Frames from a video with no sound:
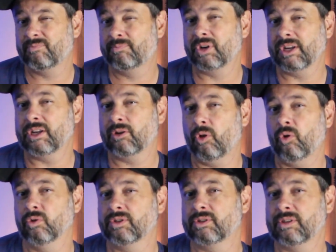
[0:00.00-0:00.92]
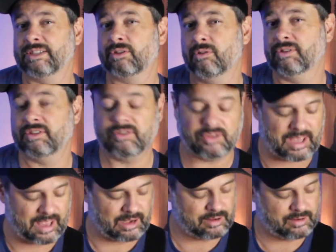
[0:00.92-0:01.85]
pretty close, as close as you
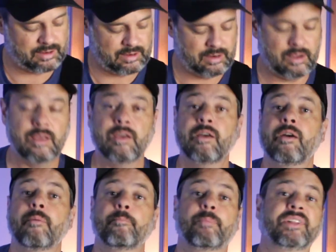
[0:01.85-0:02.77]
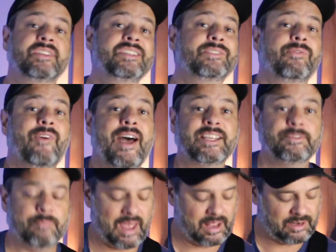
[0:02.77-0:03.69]
can. But this
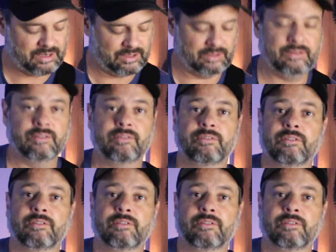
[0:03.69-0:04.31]
fast bending,